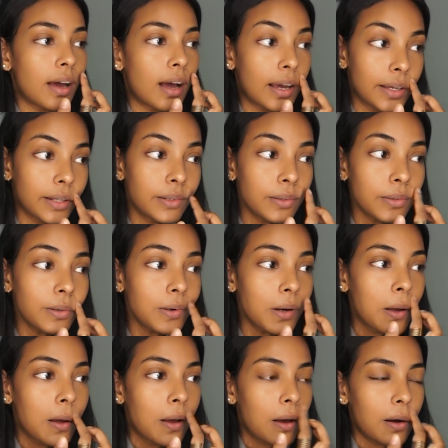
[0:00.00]
I do.
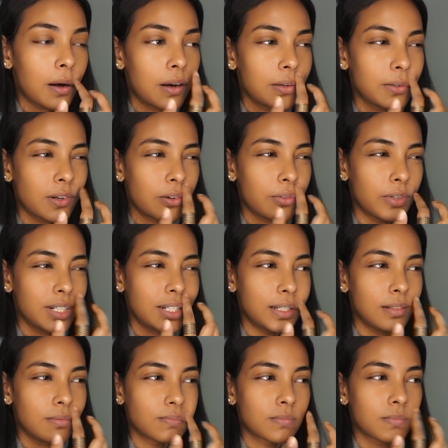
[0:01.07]
Not
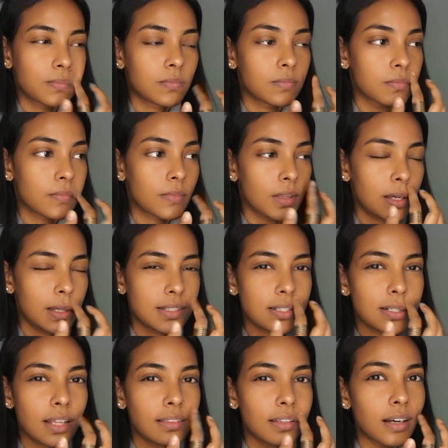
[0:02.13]
really, it's
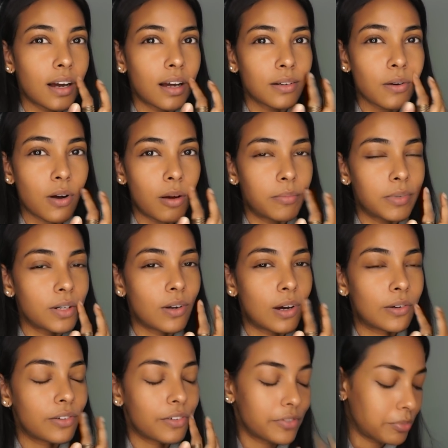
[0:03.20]
nothing uncommon
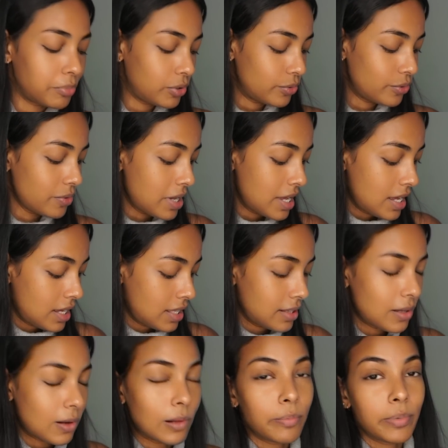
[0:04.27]
out of the blue.
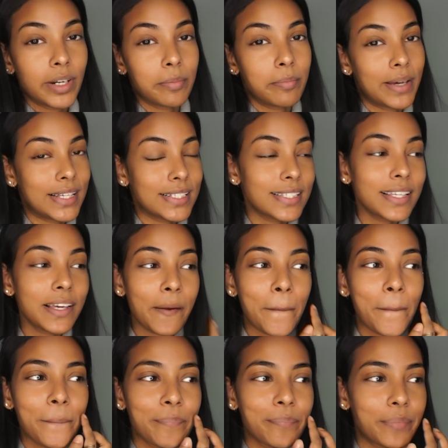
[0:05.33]
They're all pretty basic.
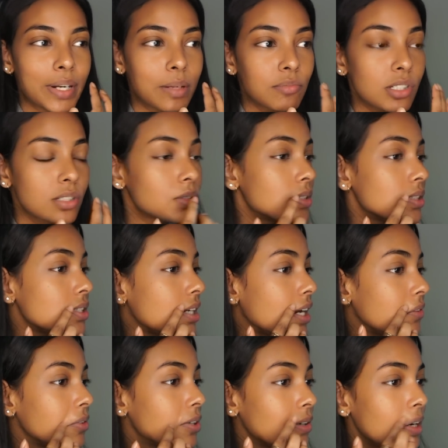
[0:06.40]
But I'm just going to share it
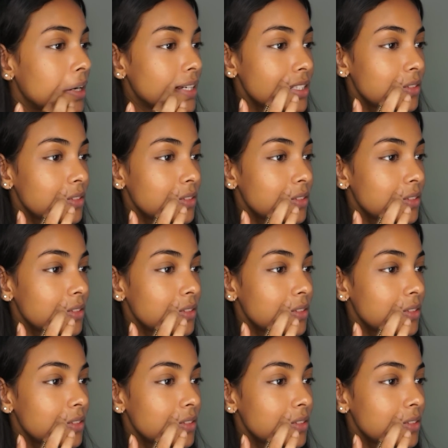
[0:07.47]
with you guys.